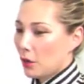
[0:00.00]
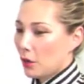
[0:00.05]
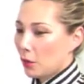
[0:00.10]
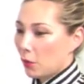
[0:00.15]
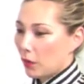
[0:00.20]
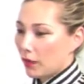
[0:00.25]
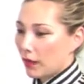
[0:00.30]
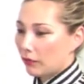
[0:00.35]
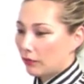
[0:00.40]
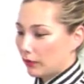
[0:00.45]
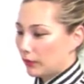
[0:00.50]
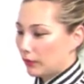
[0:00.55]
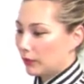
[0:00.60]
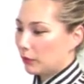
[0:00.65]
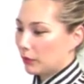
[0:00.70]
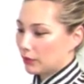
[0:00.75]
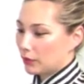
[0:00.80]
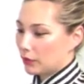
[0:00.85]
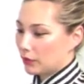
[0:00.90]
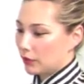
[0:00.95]
What I
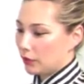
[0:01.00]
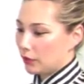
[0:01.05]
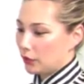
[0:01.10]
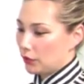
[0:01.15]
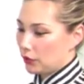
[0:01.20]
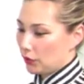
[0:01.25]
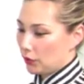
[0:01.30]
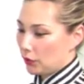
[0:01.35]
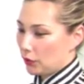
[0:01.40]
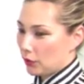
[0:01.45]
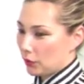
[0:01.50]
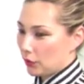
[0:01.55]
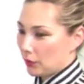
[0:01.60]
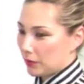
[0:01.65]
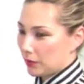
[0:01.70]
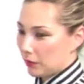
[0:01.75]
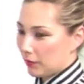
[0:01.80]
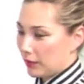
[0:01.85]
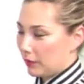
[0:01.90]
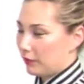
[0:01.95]
really wanted to do
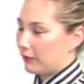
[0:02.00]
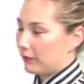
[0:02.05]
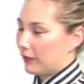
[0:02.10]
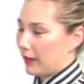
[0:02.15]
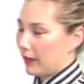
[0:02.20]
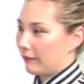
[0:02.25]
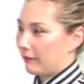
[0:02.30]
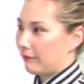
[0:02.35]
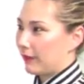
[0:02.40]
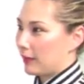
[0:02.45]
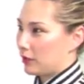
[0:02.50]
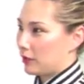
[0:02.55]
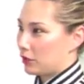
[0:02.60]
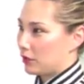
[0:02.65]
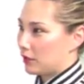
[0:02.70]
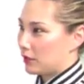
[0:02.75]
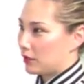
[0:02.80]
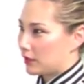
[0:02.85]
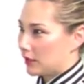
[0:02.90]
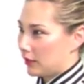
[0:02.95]
is redefine
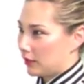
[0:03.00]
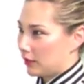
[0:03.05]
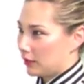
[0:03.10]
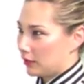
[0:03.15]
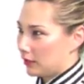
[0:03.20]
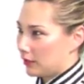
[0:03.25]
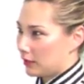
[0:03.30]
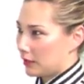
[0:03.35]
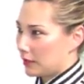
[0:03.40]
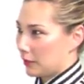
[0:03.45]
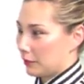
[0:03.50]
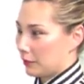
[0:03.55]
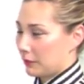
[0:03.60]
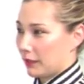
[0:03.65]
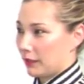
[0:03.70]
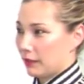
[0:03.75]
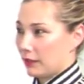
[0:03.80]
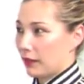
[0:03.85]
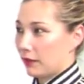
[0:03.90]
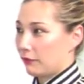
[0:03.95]
fashion standards. It's
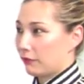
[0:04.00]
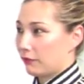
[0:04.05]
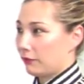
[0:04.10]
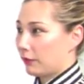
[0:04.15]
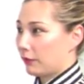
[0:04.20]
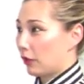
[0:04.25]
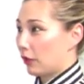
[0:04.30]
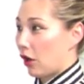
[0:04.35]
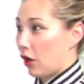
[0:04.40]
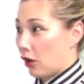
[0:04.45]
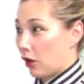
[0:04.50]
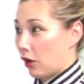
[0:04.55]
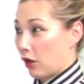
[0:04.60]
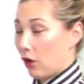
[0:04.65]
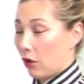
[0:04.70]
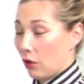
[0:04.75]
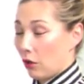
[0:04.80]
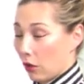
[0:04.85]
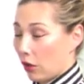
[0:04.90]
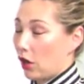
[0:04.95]
something that I
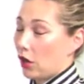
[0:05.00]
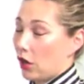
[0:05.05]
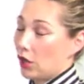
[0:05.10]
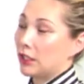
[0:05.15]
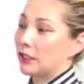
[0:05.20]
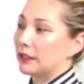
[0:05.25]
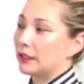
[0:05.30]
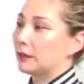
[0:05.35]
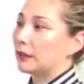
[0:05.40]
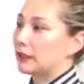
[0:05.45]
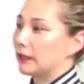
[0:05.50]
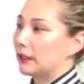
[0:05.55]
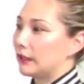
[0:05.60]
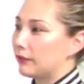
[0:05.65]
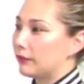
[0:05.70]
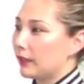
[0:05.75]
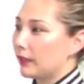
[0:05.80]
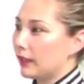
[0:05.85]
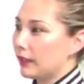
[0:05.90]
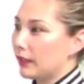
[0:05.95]
wholeheartedly
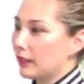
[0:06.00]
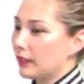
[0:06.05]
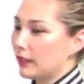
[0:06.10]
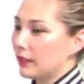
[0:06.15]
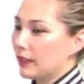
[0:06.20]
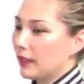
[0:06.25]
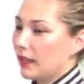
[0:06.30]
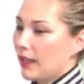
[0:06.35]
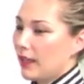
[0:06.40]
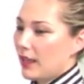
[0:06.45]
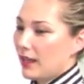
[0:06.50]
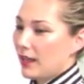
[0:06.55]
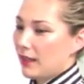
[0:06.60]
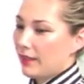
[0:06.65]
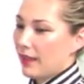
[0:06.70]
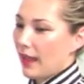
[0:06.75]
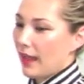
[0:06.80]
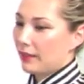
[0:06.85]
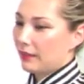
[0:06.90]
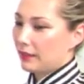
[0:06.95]
believe in,
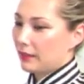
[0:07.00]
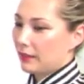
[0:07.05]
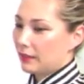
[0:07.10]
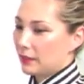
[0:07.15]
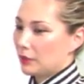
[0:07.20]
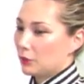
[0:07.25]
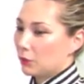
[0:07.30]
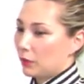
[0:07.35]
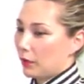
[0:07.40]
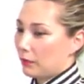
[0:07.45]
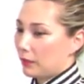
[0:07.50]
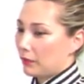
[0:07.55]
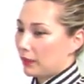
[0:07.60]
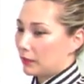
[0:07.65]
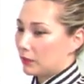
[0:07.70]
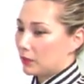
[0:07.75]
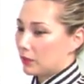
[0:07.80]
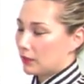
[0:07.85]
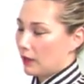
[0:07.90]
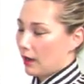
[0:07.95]
that this is what
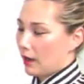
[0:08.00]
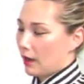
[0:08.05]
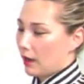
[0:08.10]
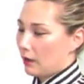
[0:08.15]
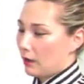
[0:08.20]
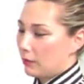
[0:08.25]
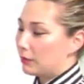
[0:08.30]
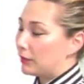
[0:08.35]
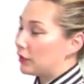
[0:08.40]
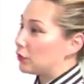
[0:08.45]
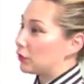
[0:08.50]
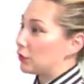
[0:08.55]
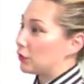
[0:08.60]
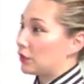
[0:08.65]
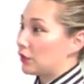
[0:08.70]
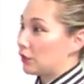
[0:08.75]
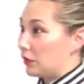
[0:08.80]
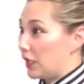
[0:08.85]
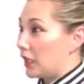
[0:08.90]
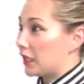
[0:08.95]
makes
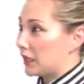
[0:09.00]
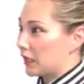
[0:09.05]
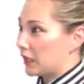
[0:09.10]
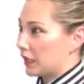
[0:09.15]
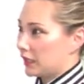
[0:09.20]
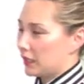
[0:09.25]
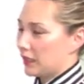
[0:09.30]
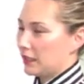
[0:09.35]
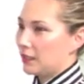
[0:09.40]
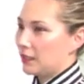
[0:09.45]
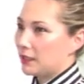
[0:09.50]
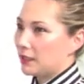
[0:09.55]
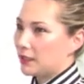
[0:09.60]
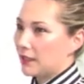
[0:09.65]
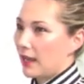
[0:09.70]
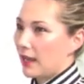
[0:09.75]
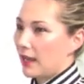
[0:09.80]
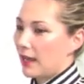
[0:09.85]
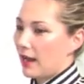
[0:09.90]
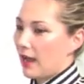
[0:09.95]
Bijules unique, is
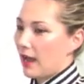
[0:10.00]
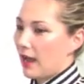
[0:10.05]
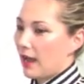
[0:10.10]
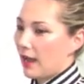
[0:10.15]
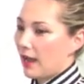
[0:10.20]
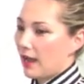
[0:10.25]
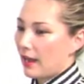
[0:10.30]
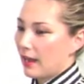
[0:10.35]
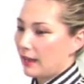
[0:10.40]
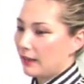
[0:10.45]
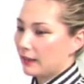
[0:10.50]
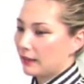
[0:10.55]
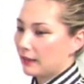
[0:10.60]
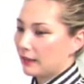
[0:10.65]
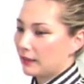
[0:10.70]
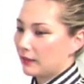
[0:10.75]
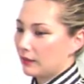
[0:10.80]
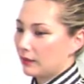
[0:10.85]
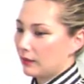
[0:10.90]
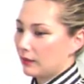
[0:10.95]
that
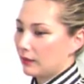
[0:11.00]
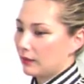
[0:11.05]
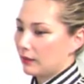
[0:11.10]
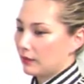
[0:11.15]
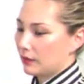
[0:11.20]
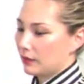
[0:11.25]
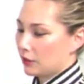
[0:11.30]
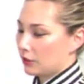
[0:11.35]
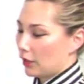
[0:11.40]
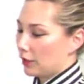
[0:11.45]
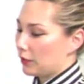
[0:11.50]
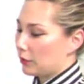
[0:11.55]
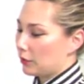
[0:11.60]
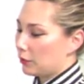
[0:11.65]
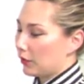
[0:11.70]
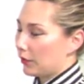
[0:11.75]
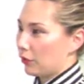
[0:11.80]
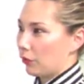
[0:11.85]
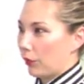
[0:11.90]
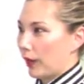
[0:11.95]
I started
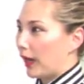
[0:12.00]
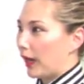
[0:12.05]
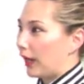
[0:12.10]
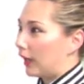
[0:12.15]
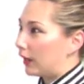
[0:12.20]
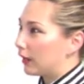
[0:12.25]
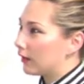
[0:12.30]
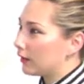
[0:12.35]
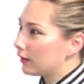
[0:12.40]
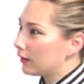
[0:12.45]
with a ring,